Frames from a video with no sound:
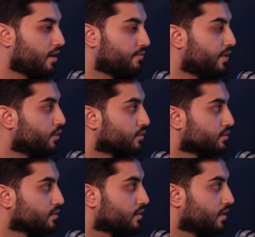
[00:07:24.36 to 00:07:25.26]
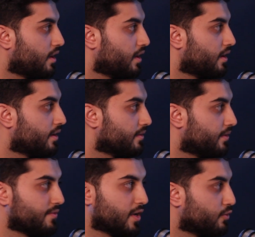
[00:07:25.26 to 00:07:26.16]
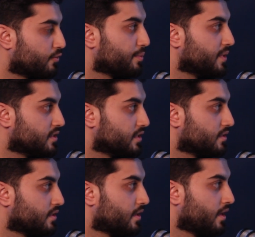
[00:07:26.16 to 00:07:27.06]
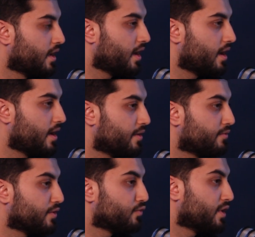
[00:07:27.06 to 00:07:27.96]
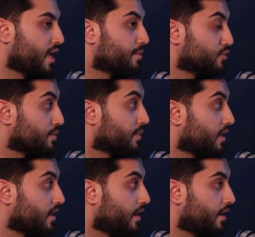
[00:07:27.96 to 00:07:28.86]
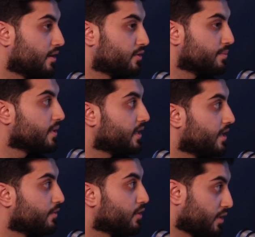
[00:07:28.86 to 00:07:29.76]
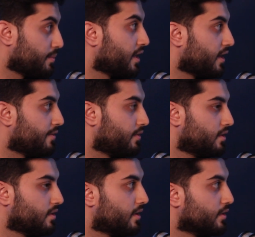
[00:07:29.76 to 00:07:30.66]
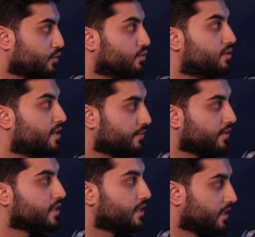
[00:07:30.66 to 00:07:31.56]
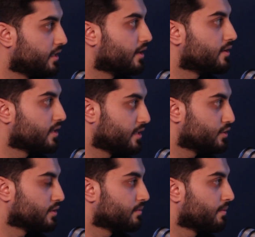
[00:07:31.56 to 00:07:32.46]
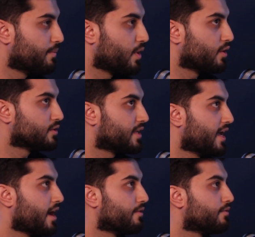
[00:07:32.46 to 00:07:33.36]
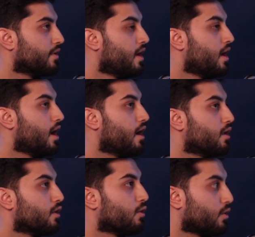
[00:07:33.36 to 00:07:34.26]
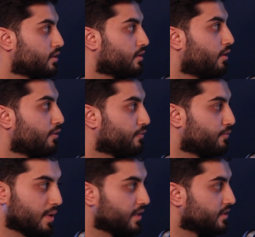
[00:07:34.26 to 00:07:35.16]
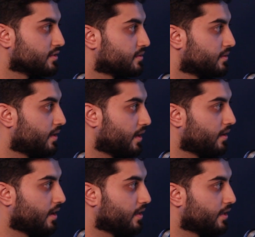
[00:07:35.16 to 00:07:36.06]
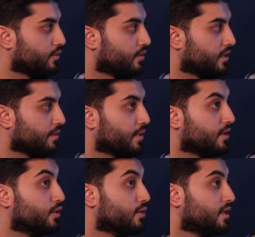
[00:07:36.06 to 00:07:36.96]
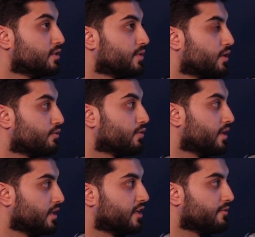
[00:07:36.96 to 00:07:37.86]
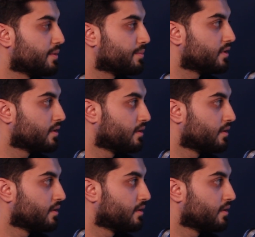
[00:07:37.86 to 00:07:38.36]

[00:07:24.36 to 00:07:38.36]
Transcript: Windows. They're very good for PCs. If your game is AAA level or AA level, you definitely need Unreal Engine because they have a lot of plugins, unlike Unity. But Unity is very good for indie development.